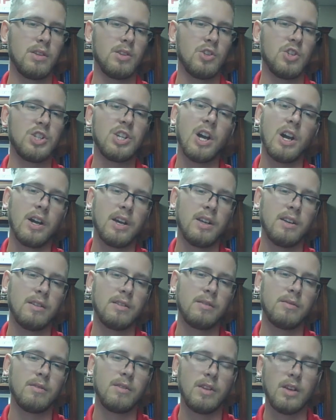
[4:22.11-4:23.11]
shine.
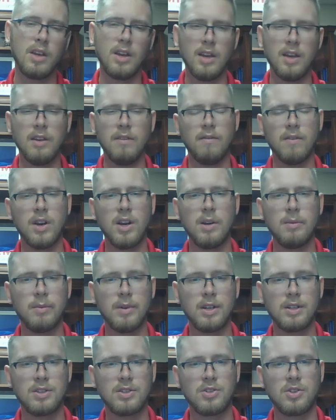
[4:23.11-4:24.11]
Very
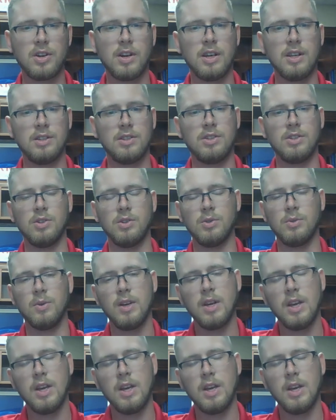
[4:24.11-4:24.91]
much trying to